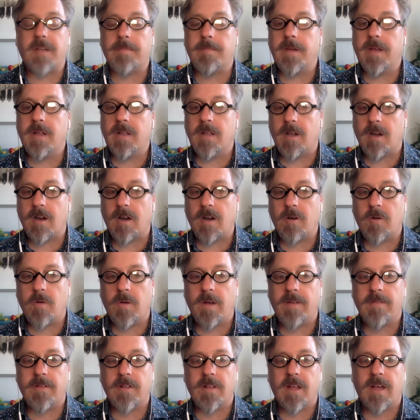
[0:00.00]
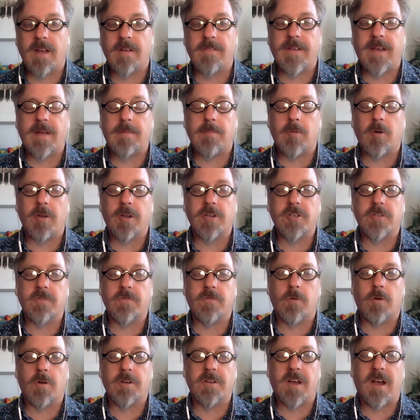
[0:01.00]
Miller, who I have a lot of admiration
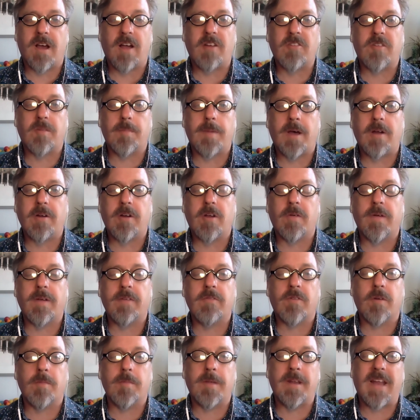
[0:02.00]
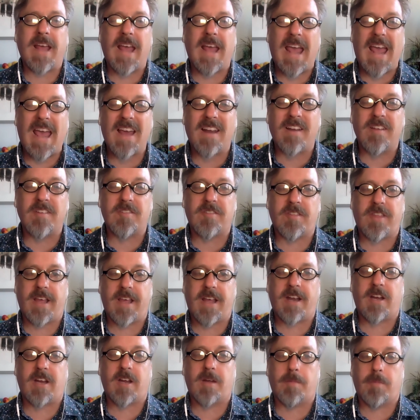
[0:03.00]
for, talks about, going from an
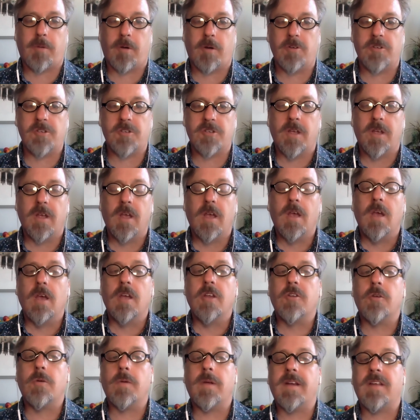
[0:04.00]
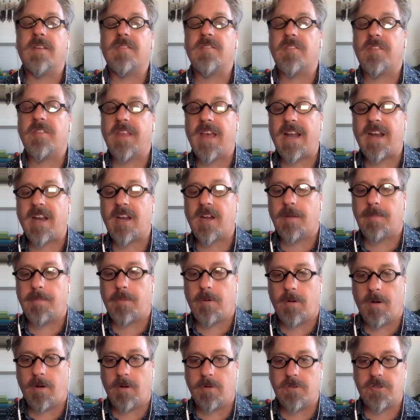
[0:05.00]
anesthetic approach to an aesthetic
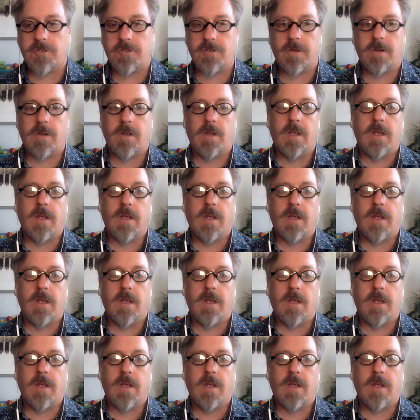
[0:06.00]
approach?